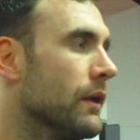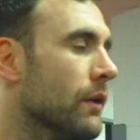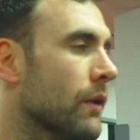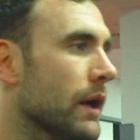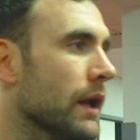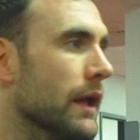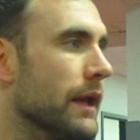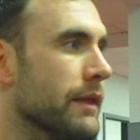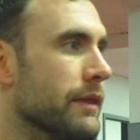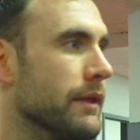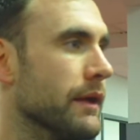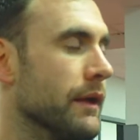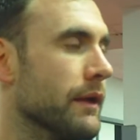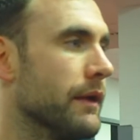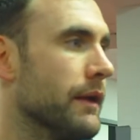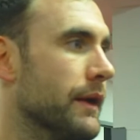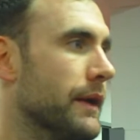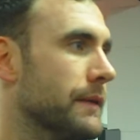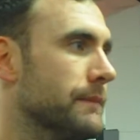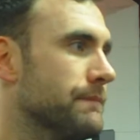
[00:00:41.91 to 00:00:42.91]
well, I
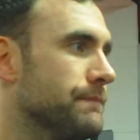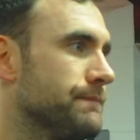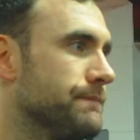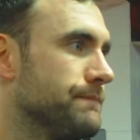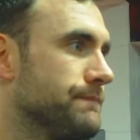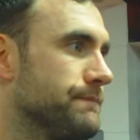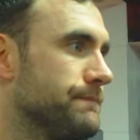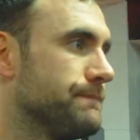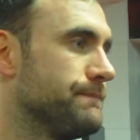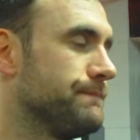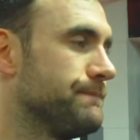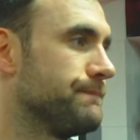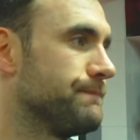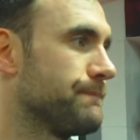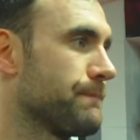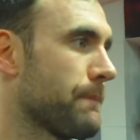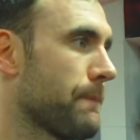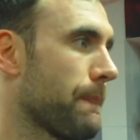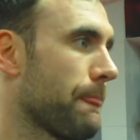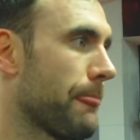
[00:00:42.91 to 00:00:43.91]
think. Uh,
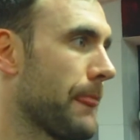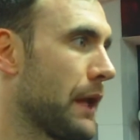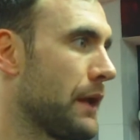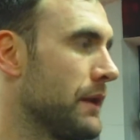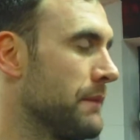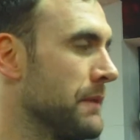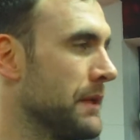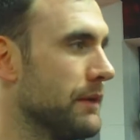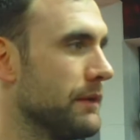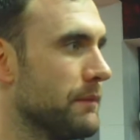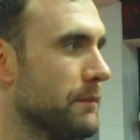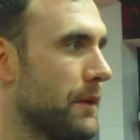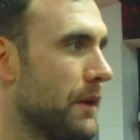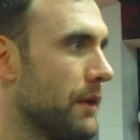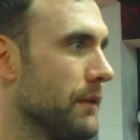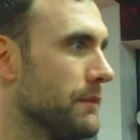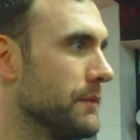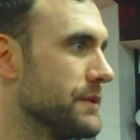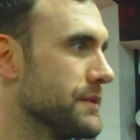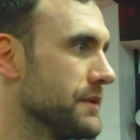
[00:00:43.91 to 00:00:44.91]
I mean, the
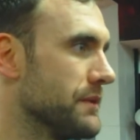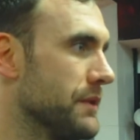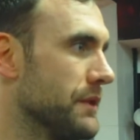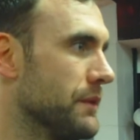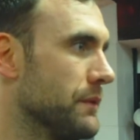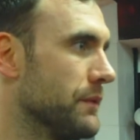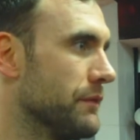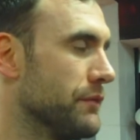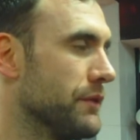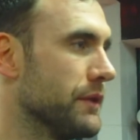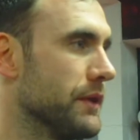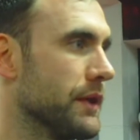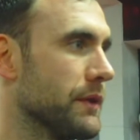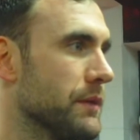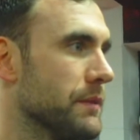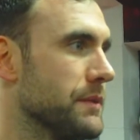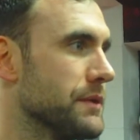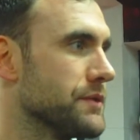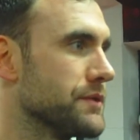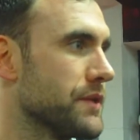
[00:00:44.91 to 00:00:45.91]
problem is that you know we feel like
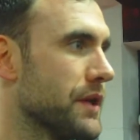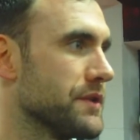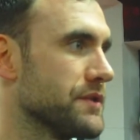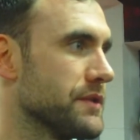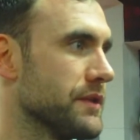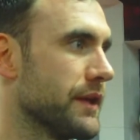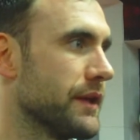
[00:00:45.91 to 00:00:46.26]
we've been stressing,